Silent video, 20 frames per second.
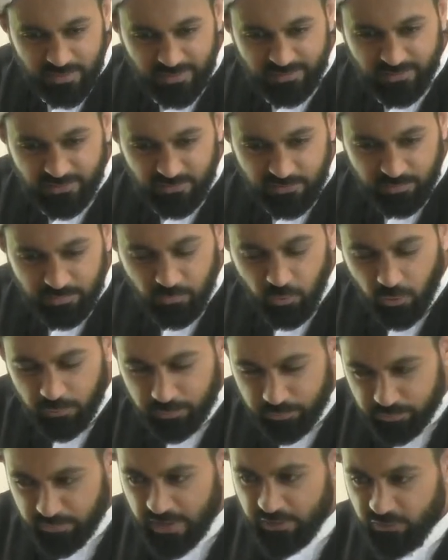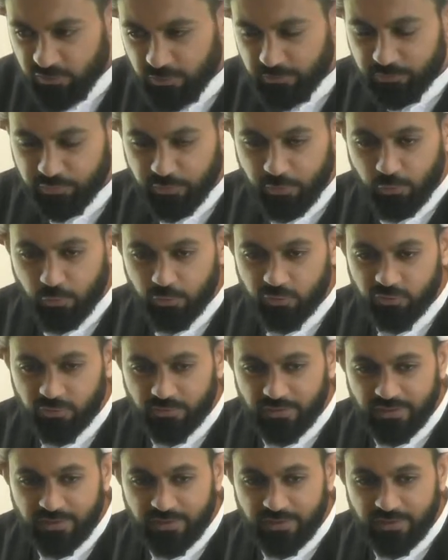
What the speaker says: it is based on precaution,